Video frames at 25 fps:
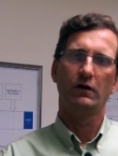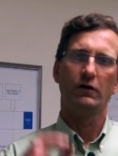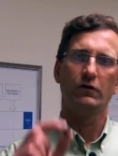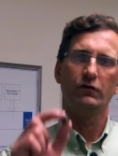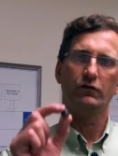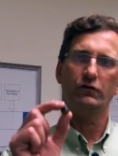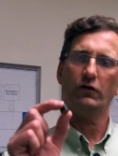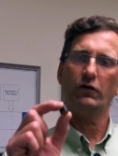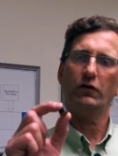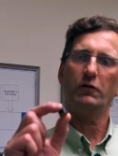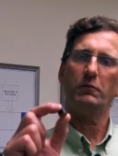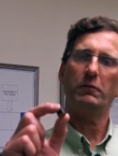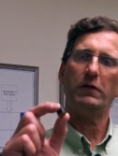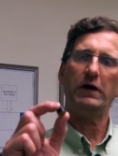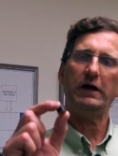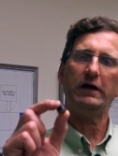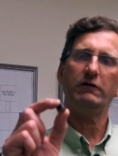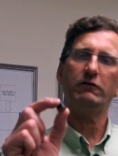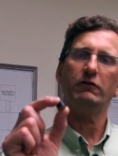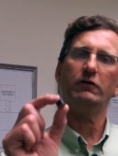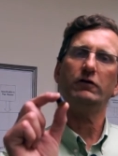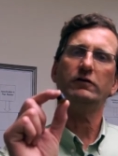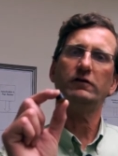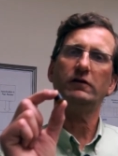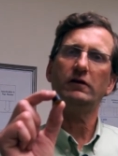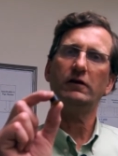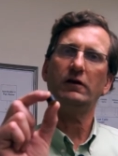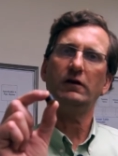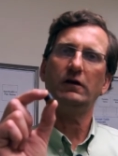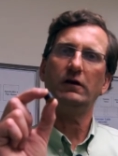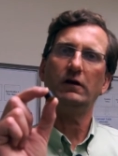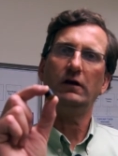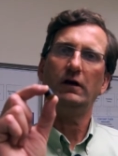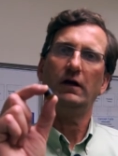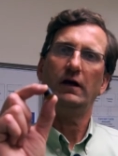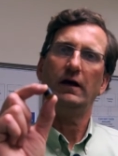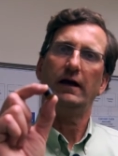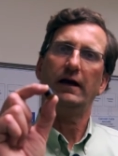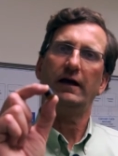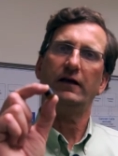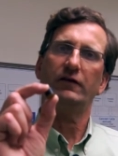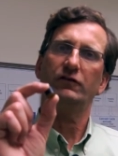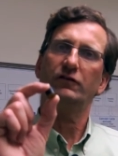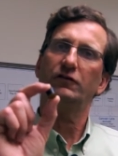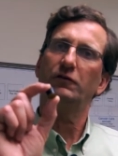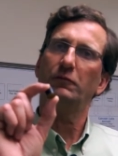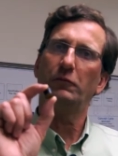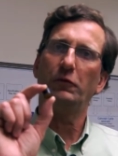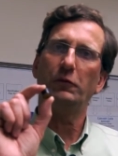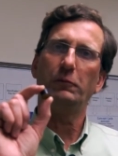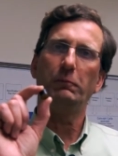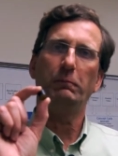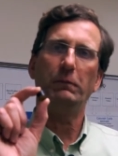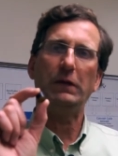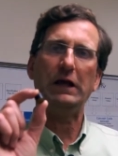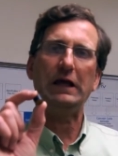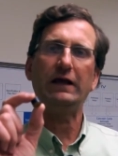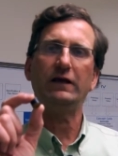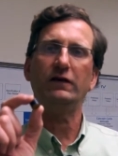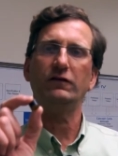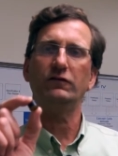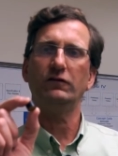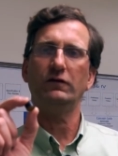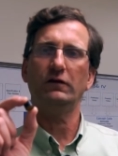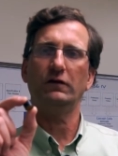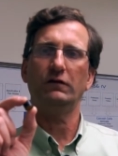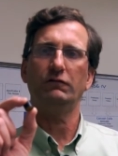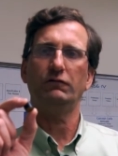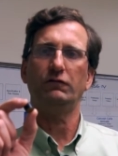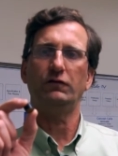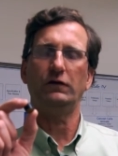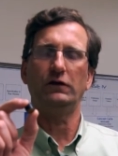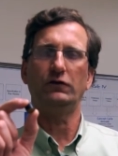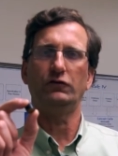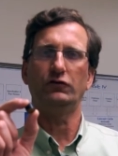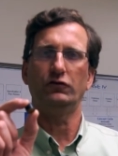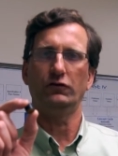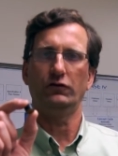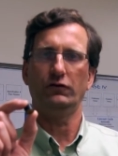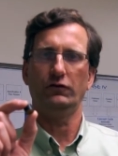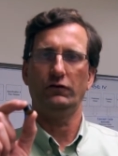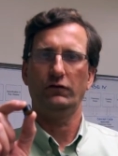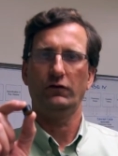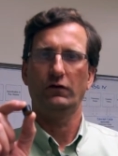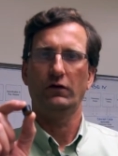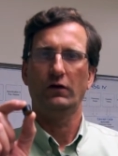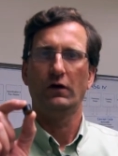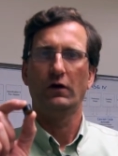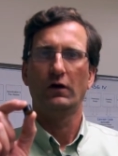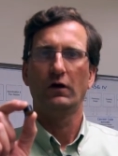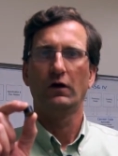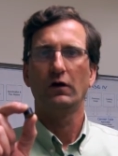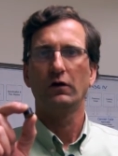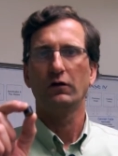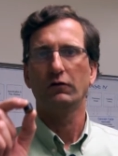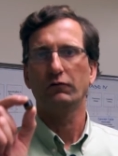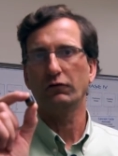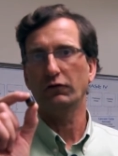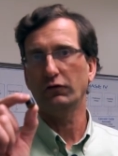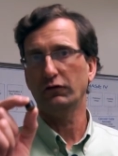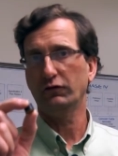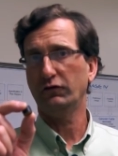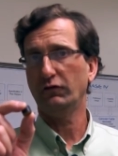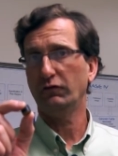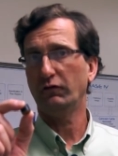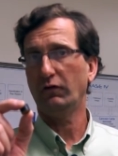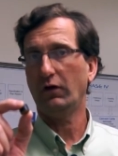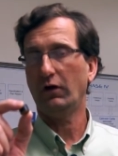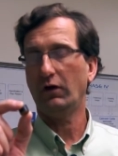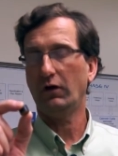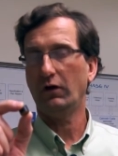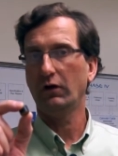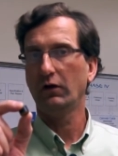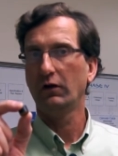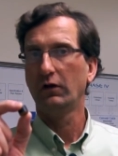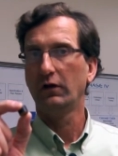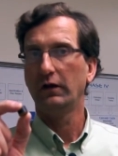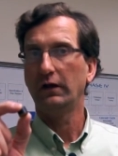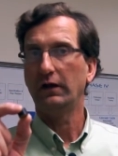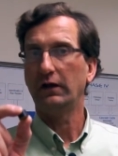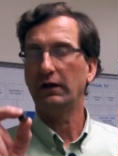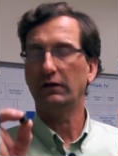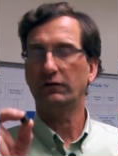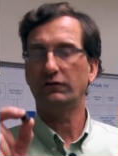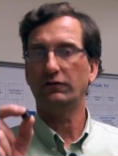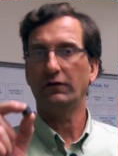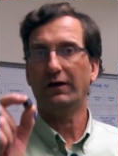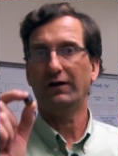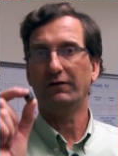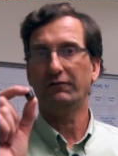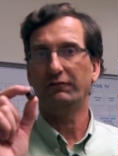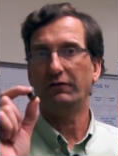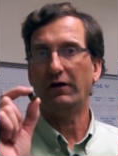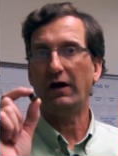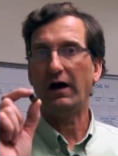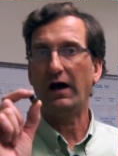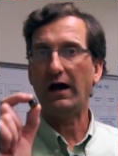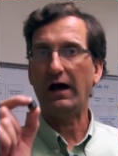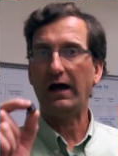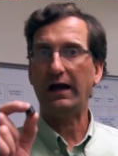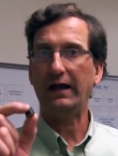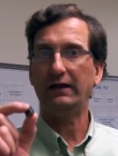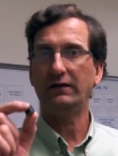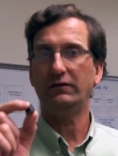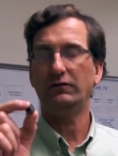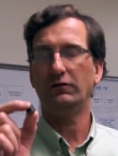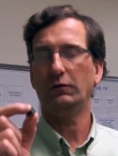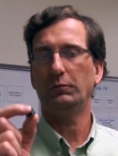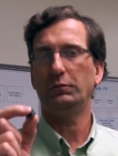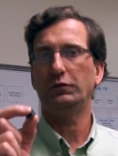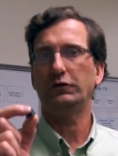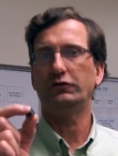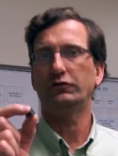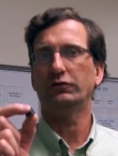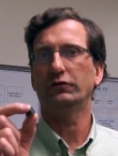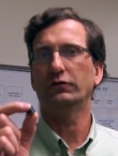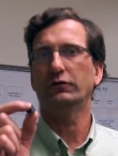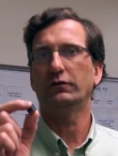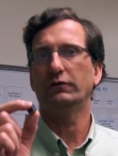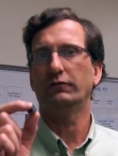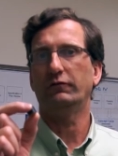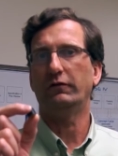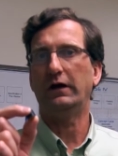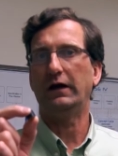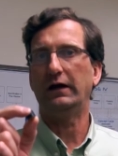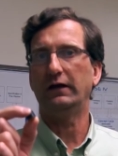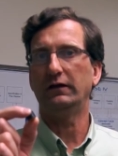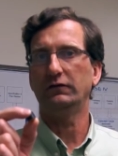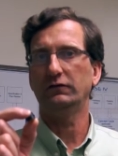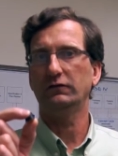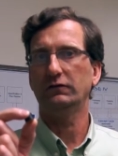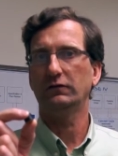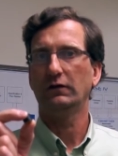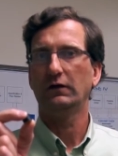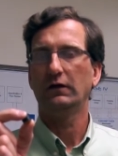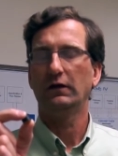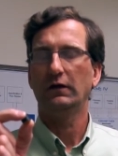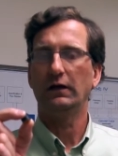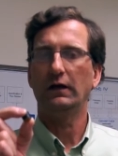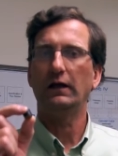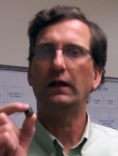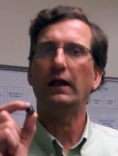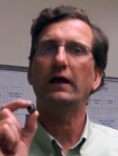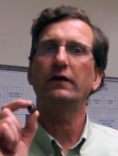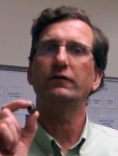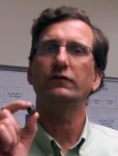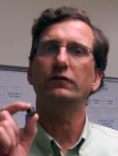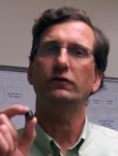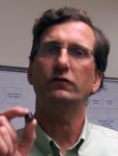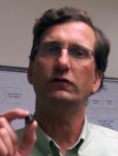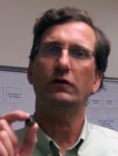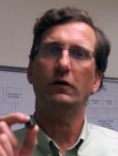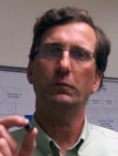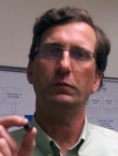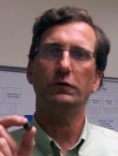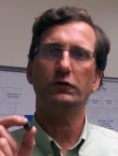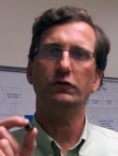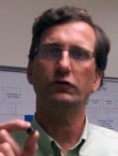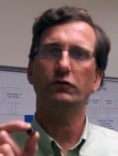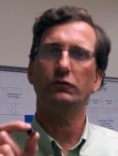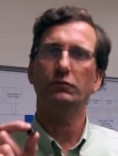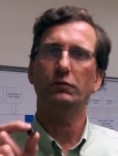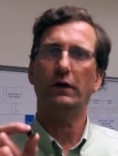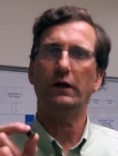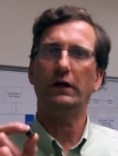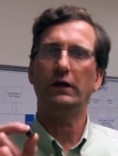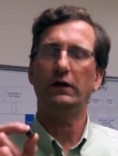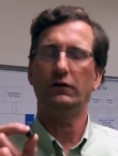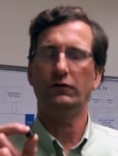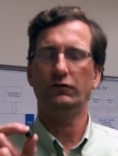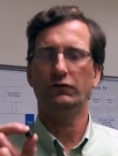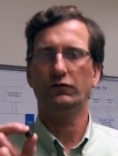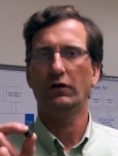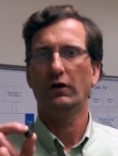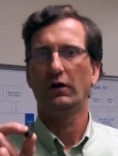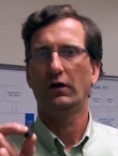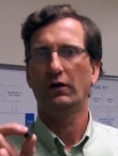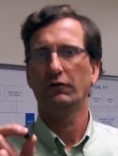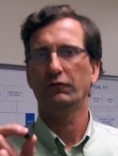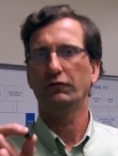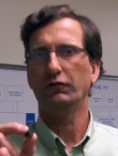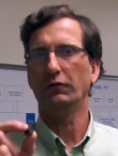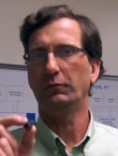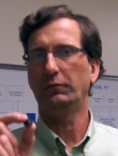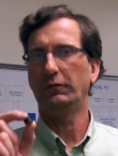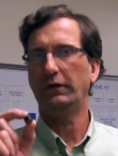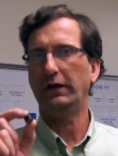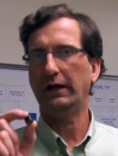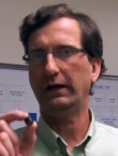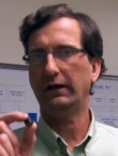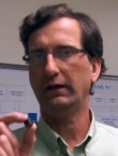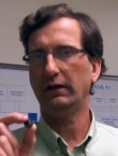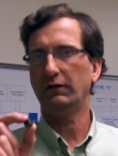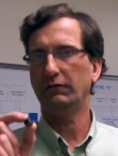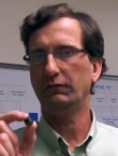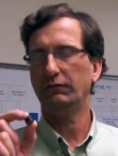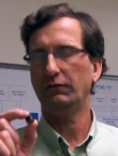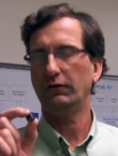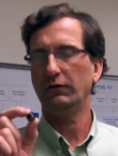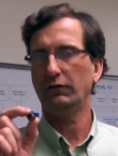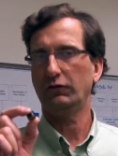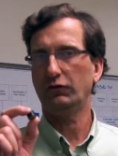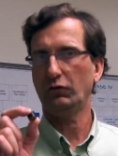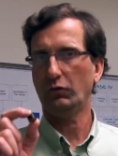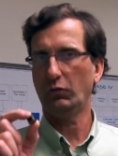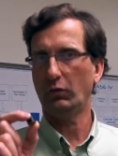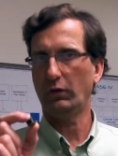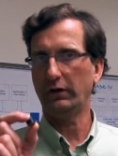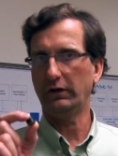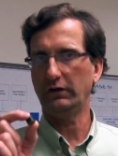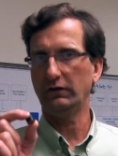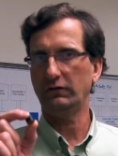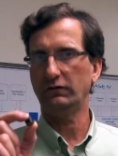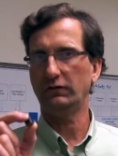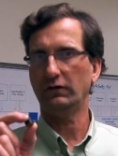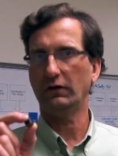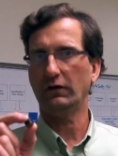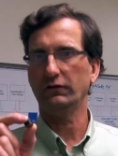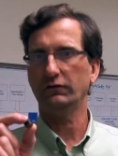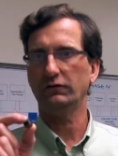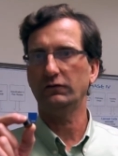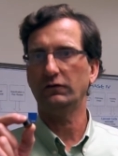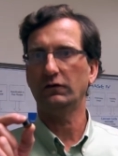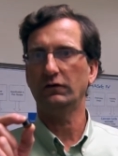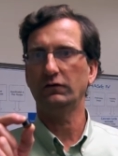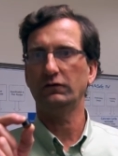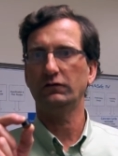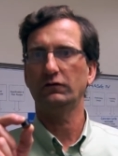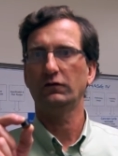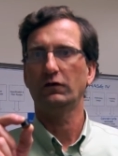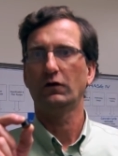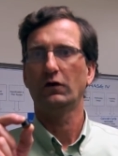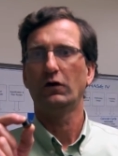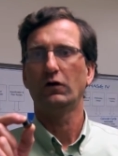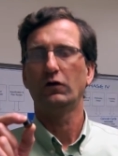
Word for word: So the Micro-T has some amazing features. First of all, it's a high temperature device. It has a temperature range from negative twenty Celsius